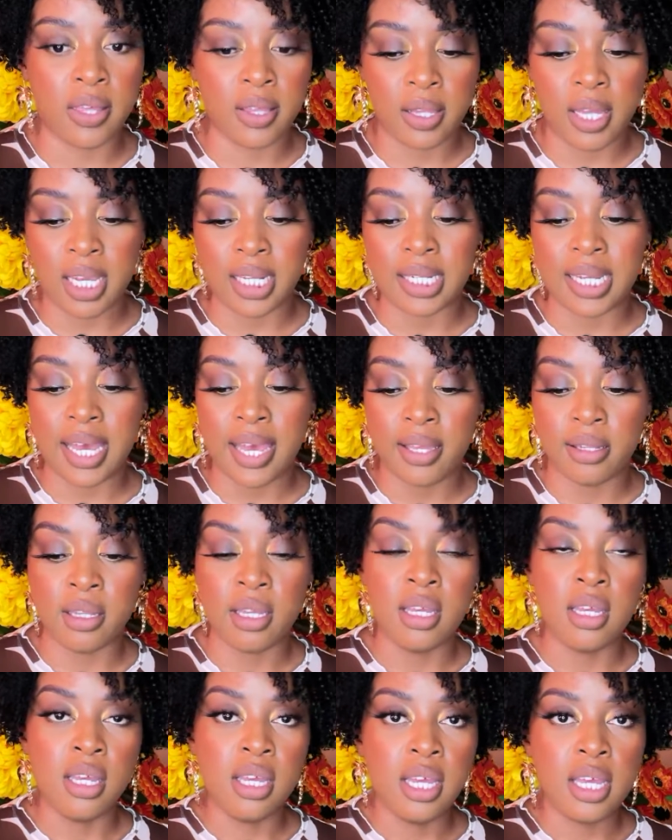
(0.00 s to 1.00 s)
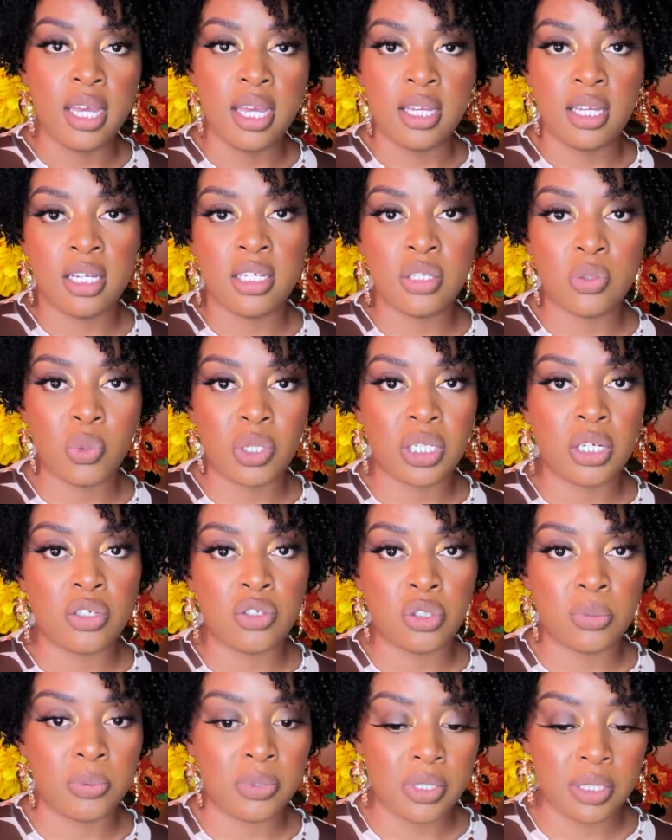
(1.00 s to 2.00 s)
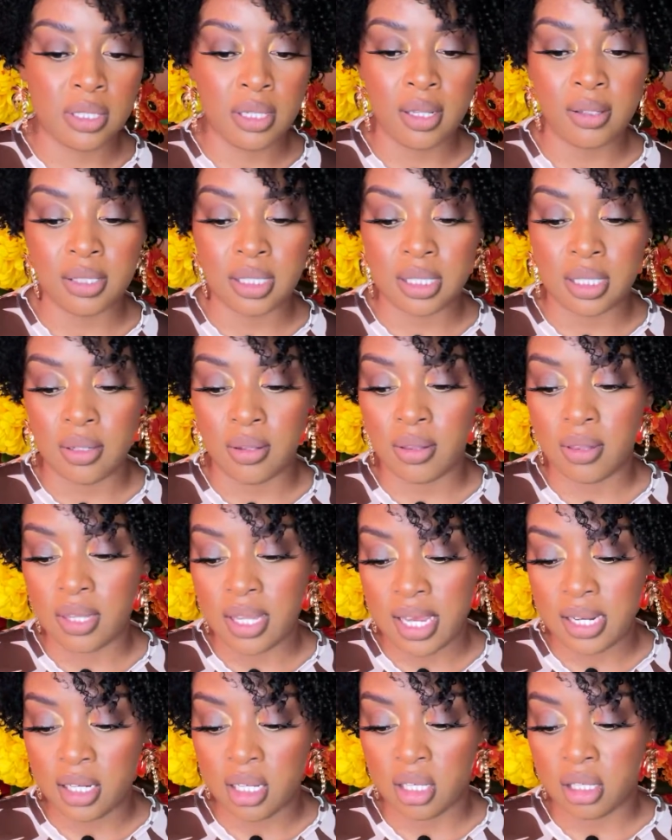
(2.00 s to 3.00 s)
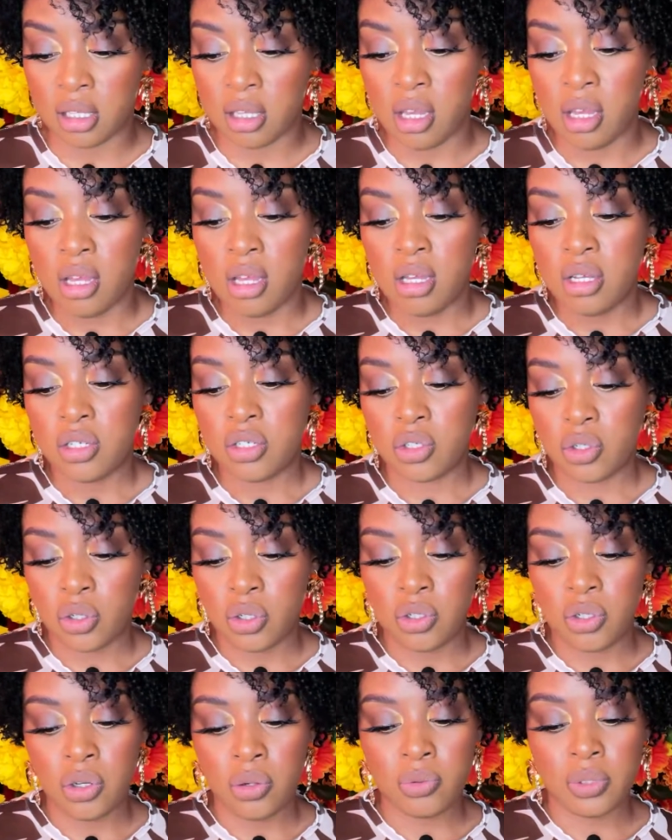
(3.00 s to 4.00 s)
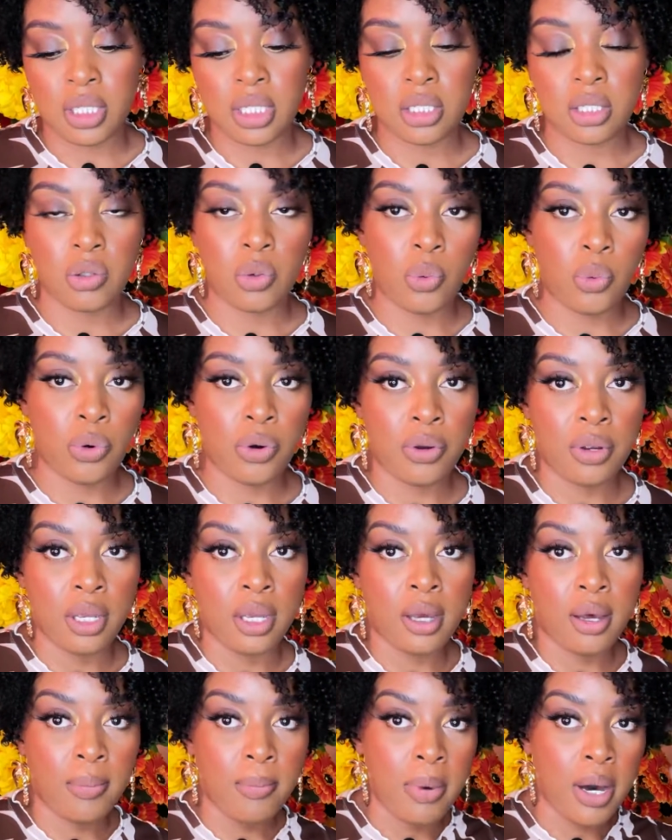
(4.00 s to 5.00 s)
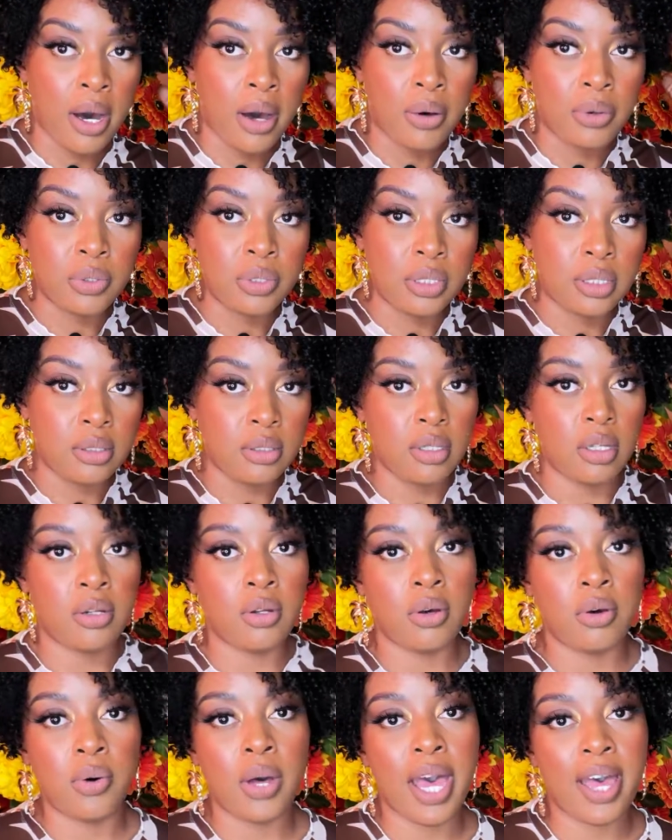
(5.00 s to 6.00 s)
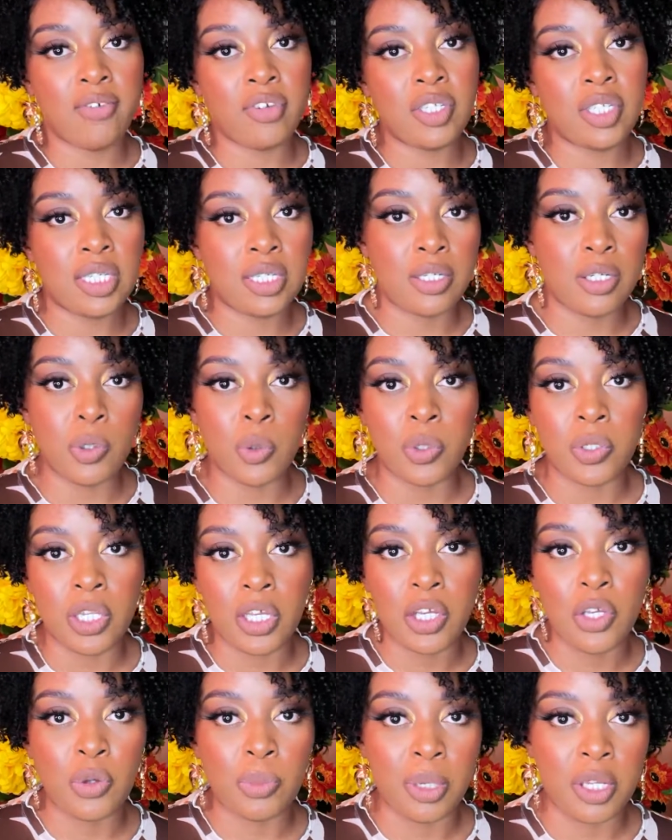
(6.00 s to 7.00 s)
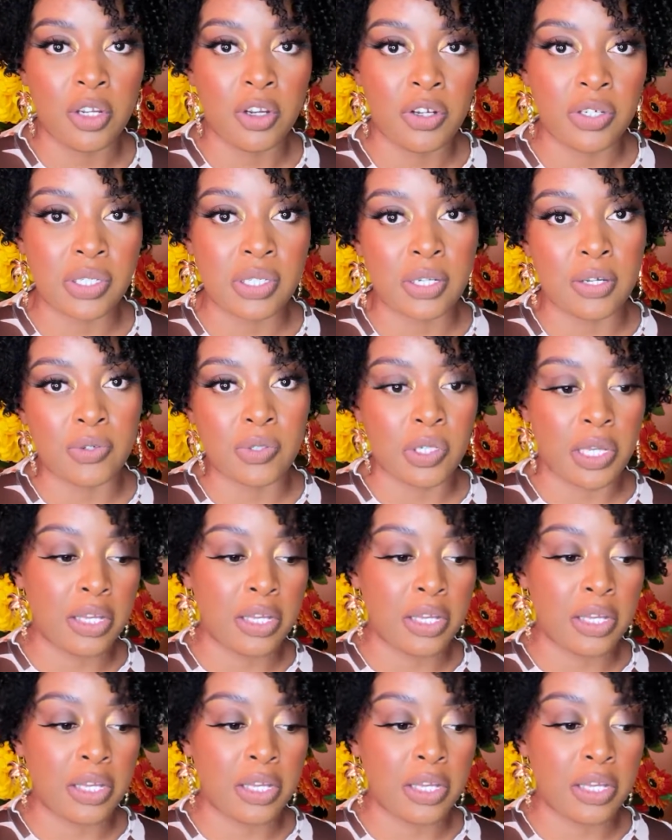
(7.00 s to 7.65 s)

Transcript: like that. It is 100% synthetic, so you don't need to worry about, you know, having to deal with the human hair stuff.